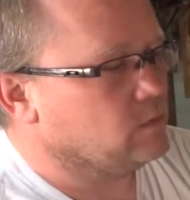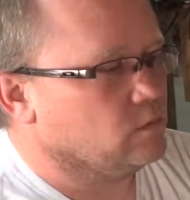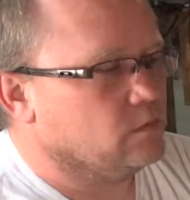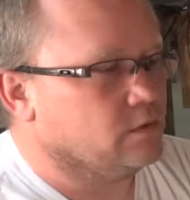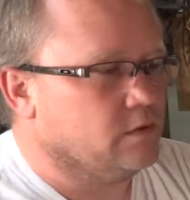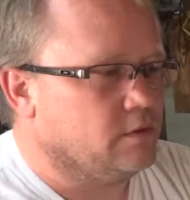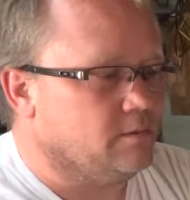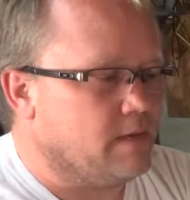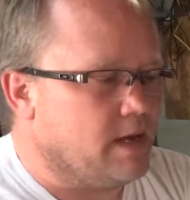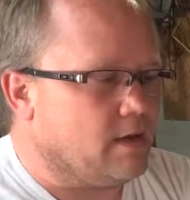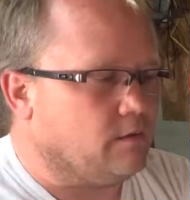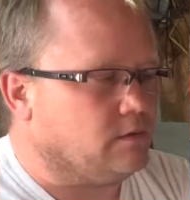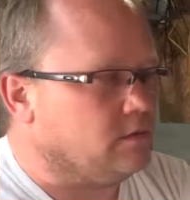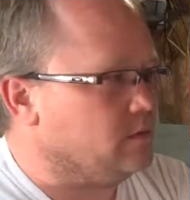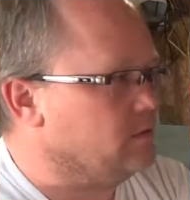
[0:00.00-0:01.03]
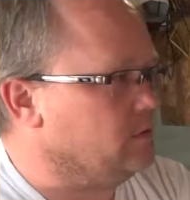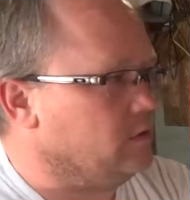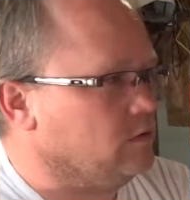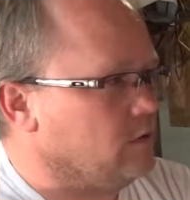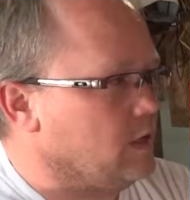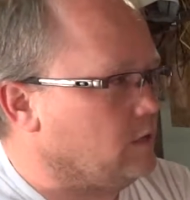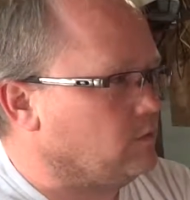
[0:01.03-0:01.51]
what we're going to mount,
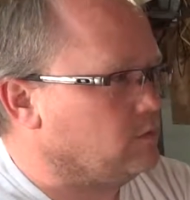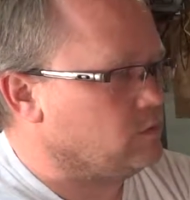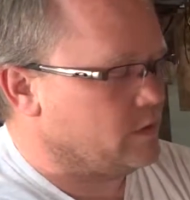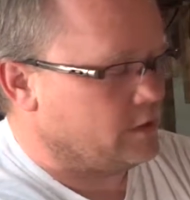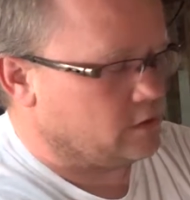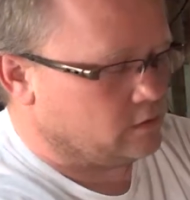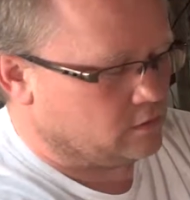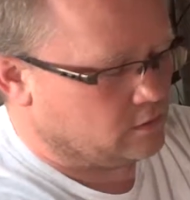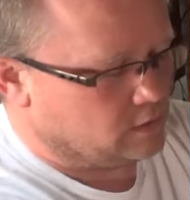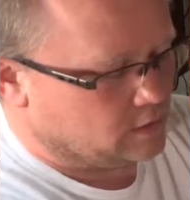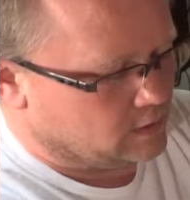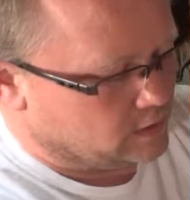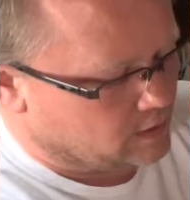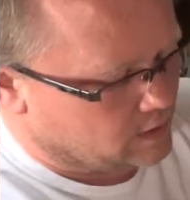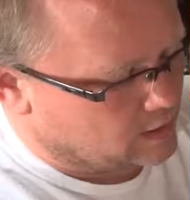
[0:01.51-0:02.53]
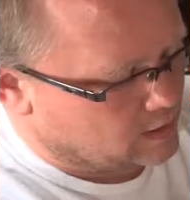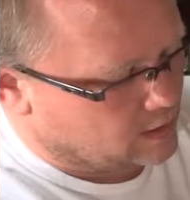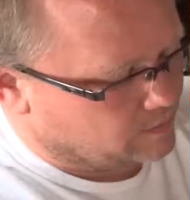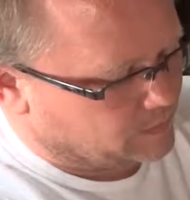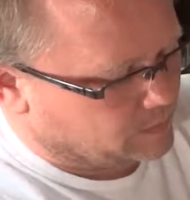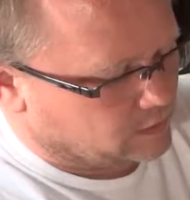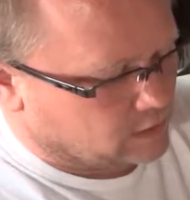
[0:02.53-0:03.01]
elsewhere.
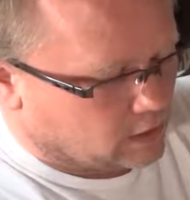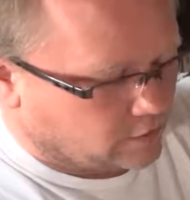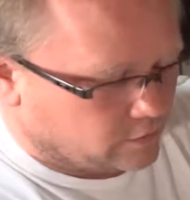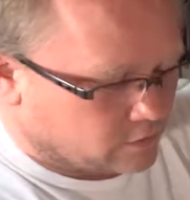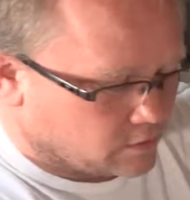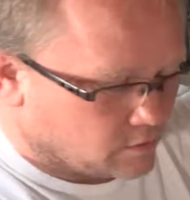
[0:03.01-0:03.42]
And then the other